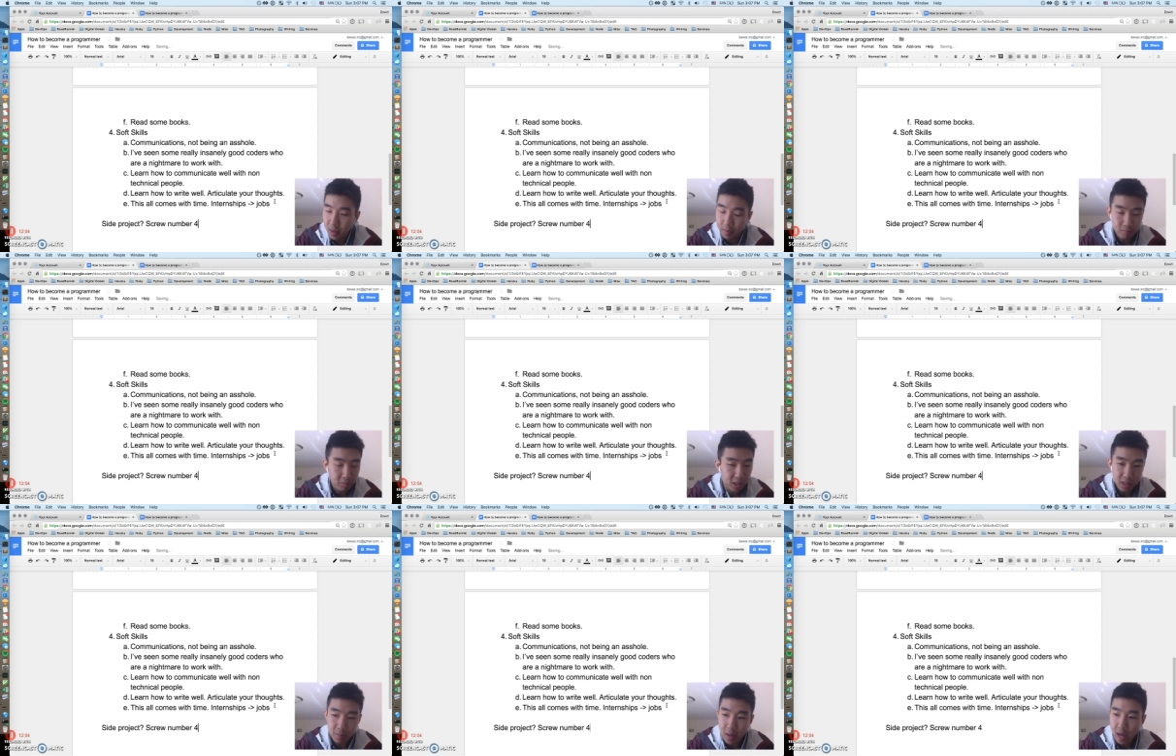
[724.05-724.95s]
It
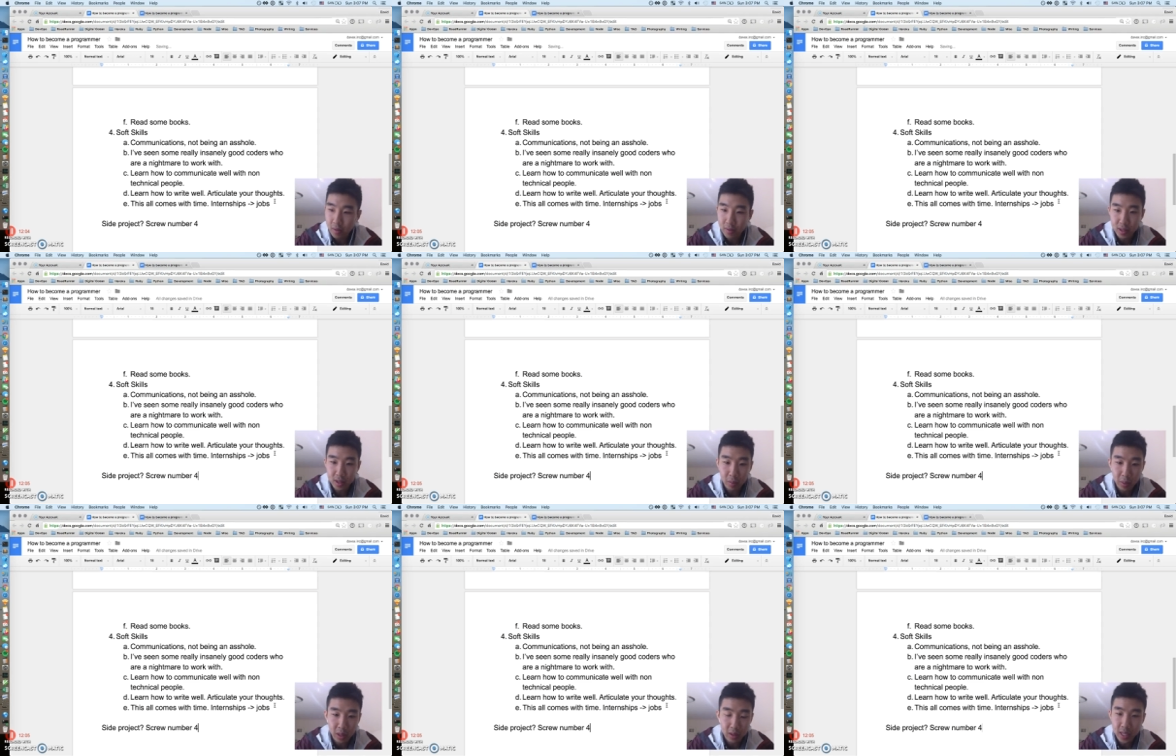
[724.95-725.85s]
doesn't matter if it's just going to
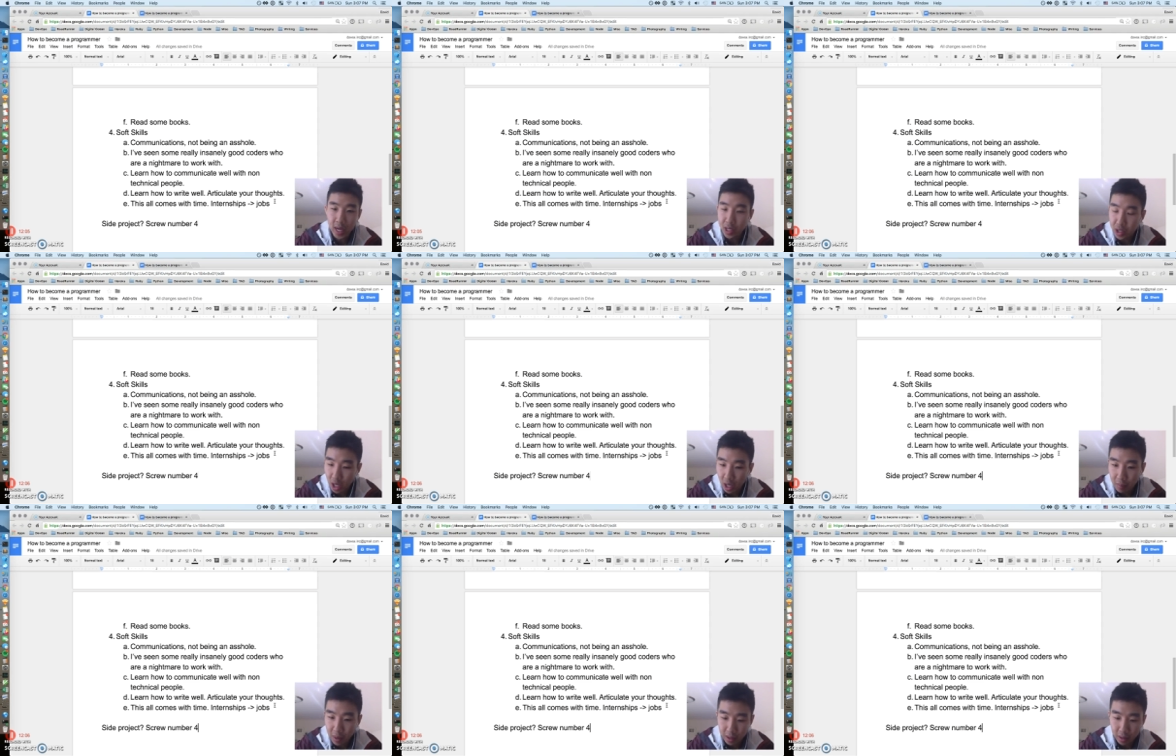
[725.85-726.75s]
be your side
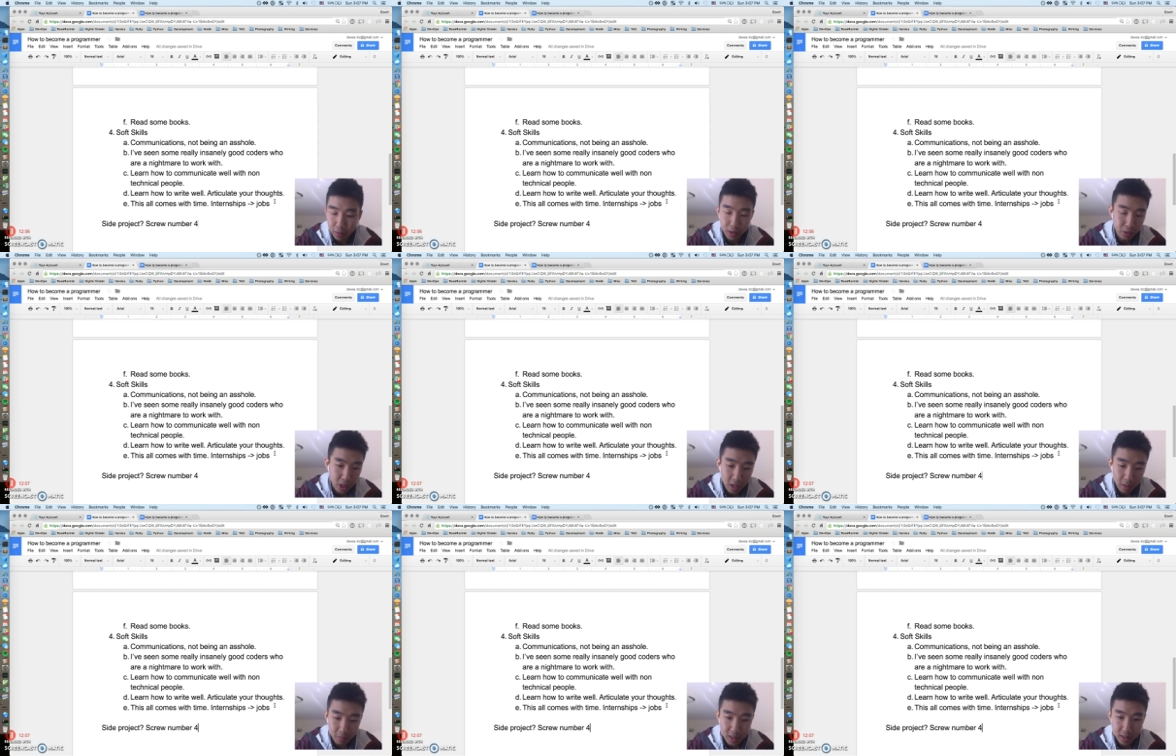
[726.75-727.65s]
job and your real
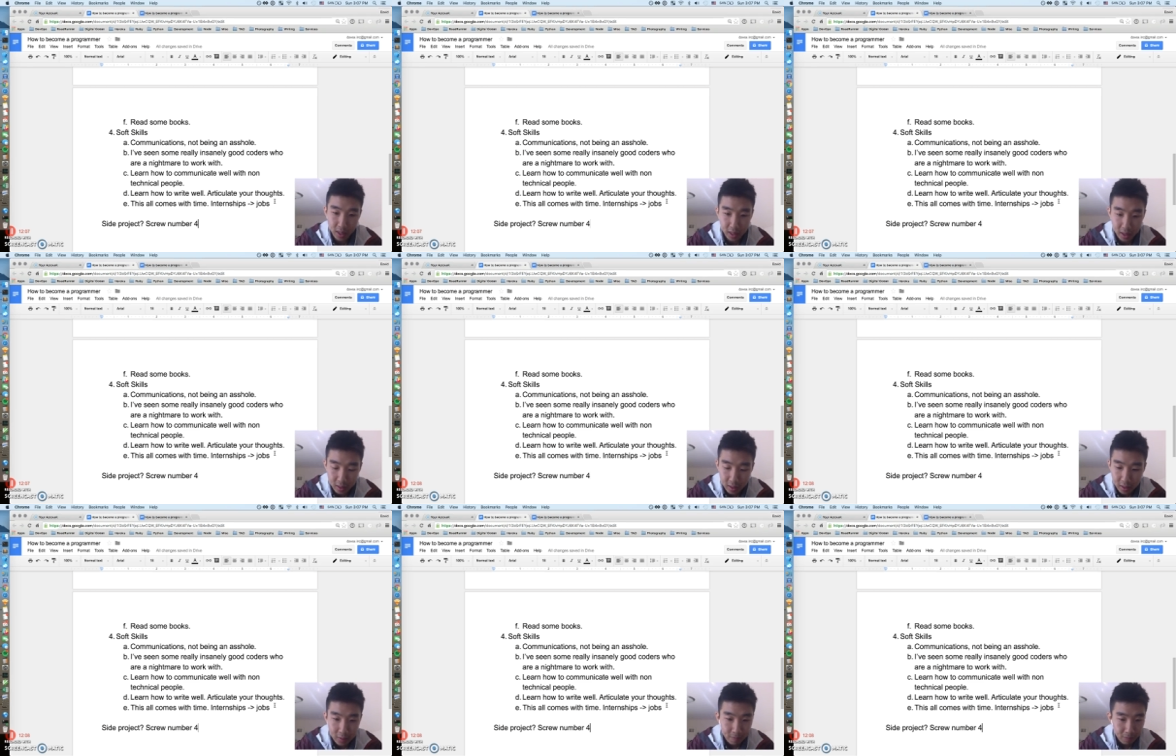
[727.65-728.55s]
job is like a,
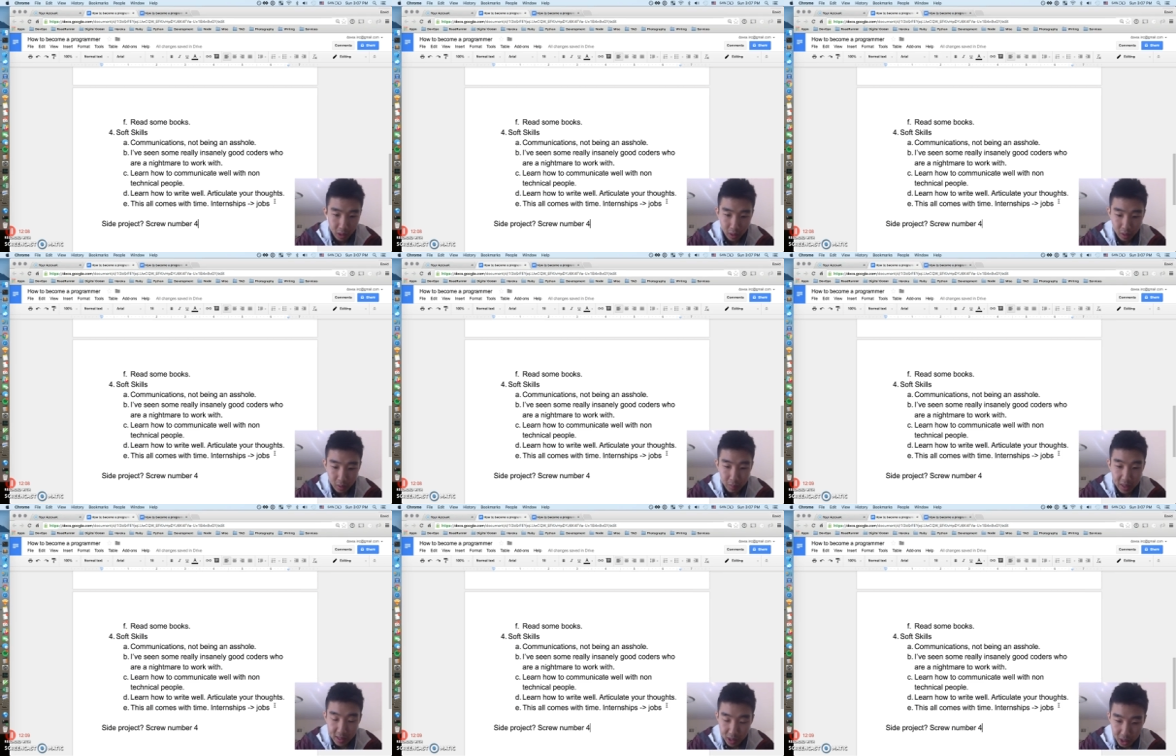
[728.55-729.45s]
you know,
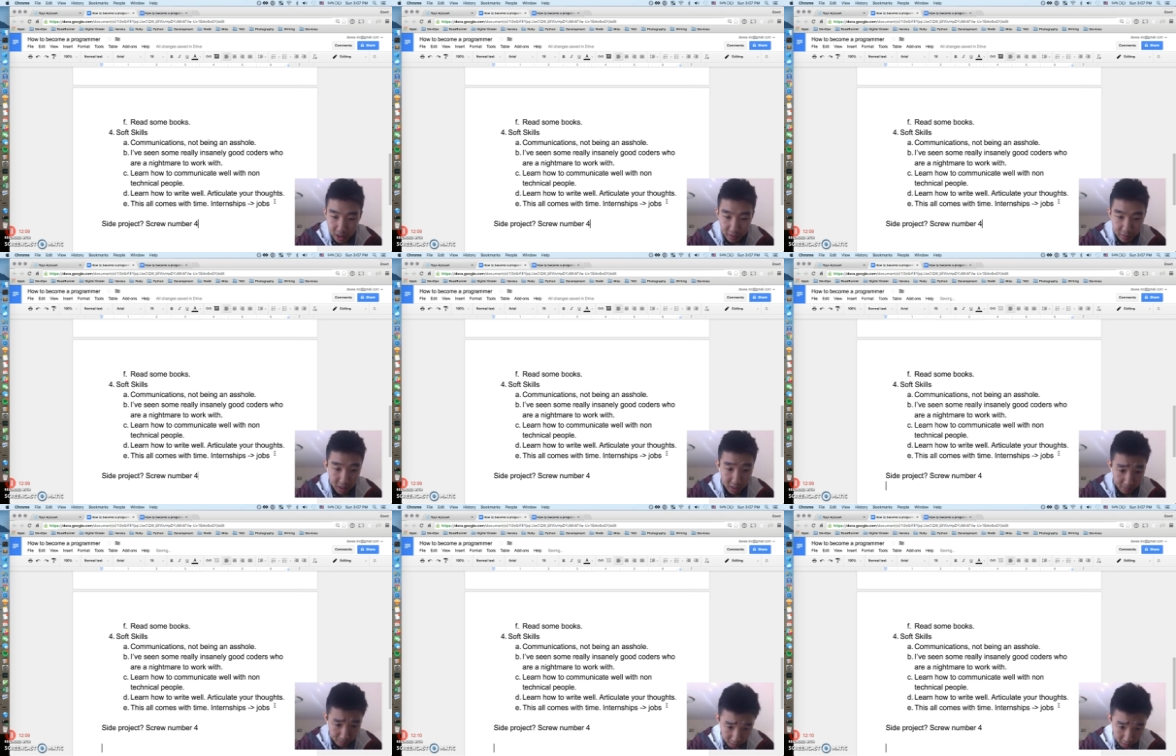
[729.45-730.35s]
pizza chef. But
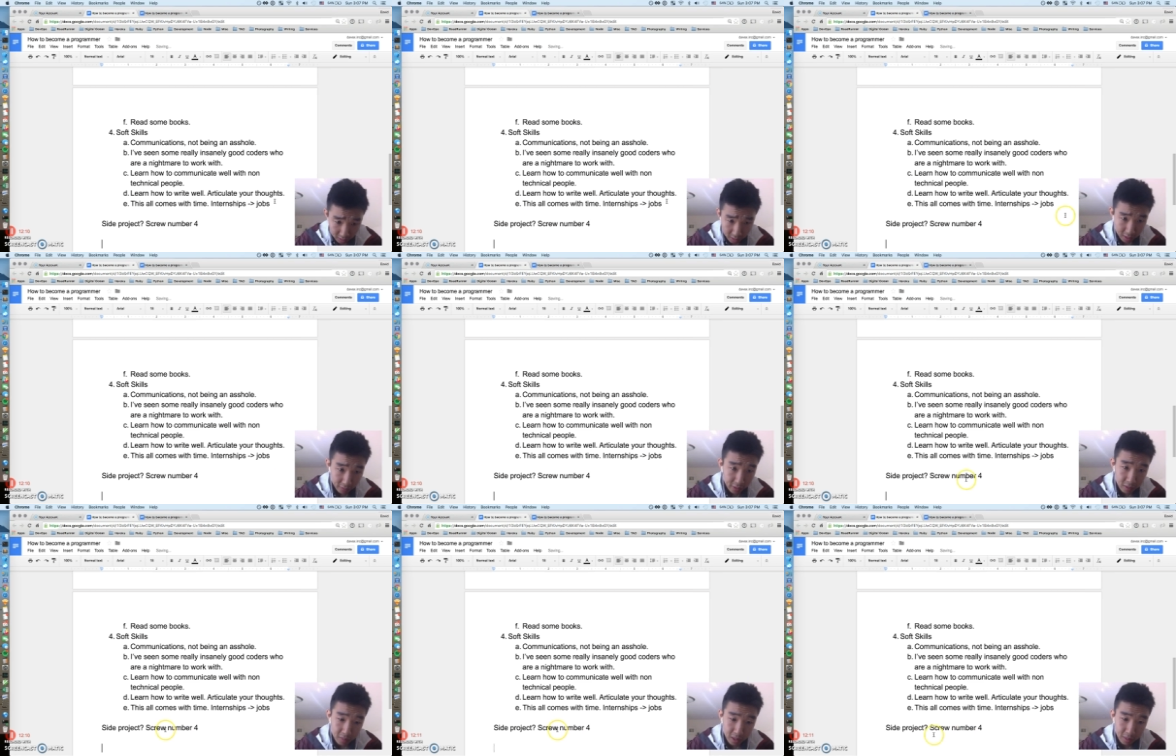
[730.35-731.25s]
if you're going
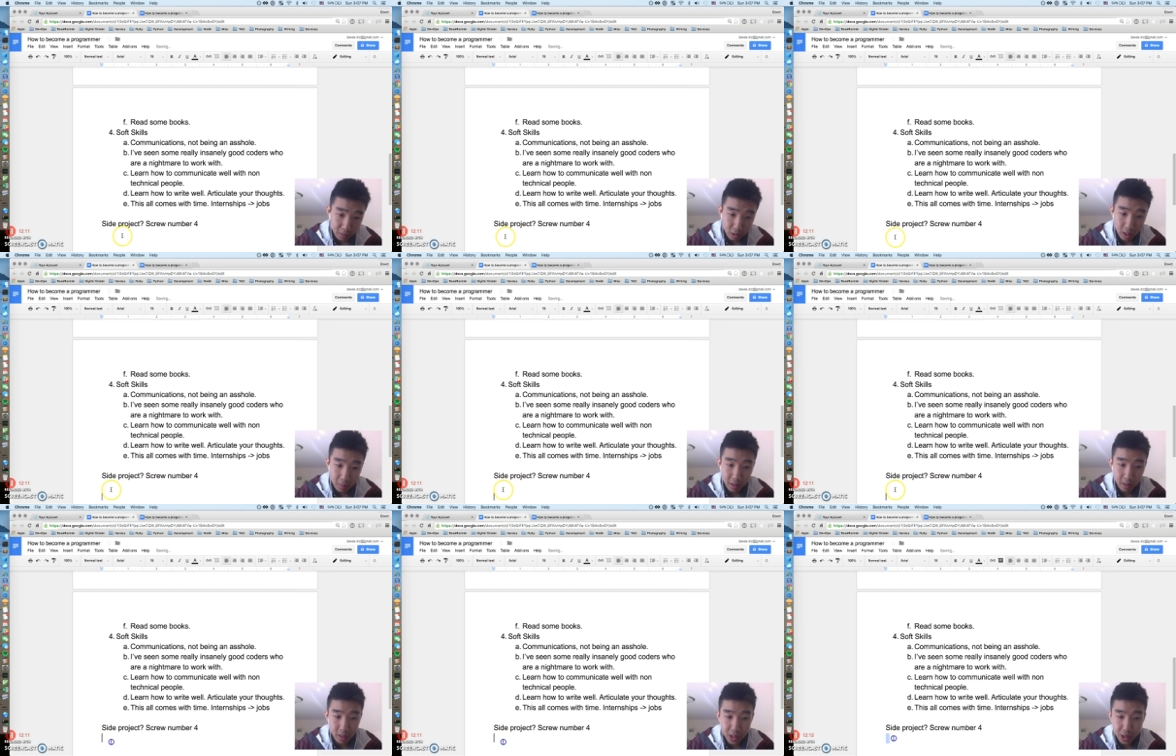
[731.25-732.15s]
to make programming
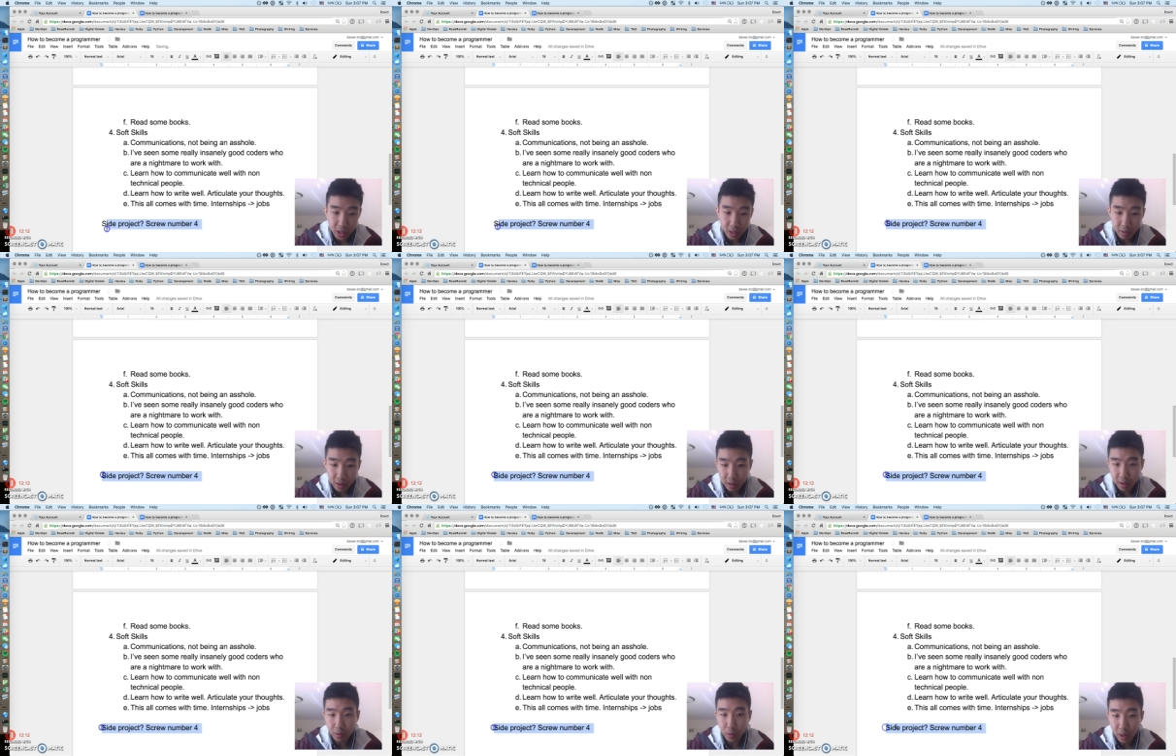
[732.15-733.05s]
or engineering your
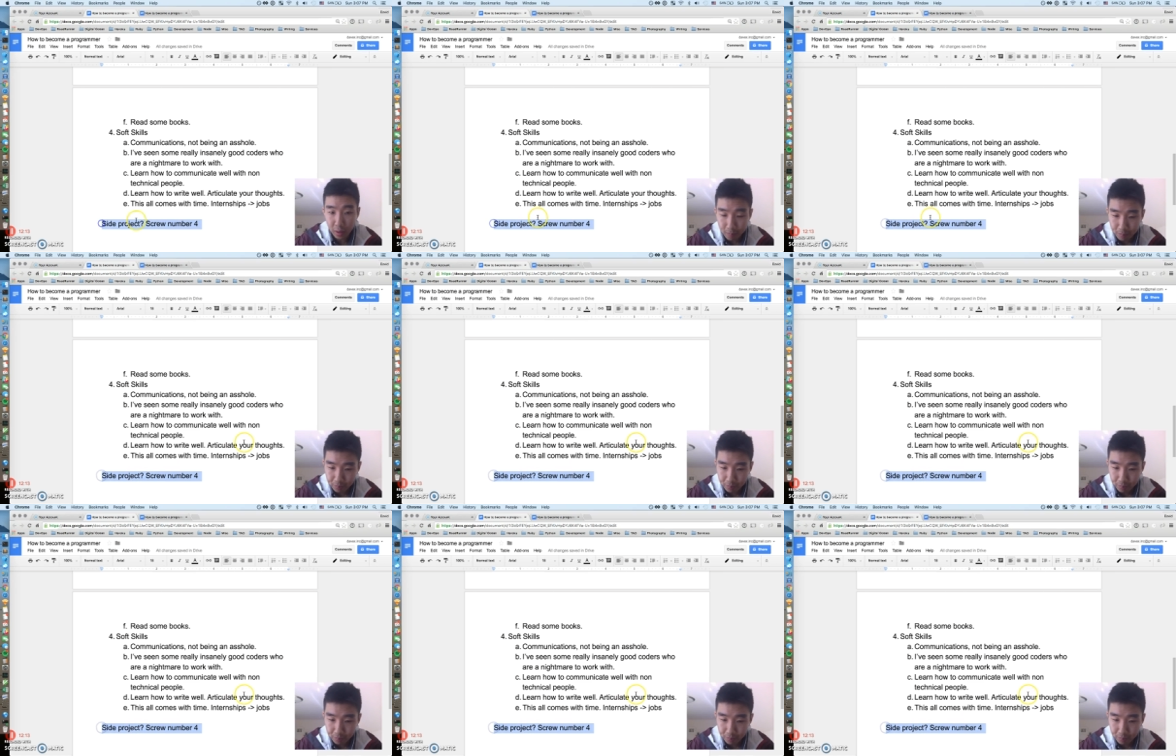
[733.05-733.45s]
career,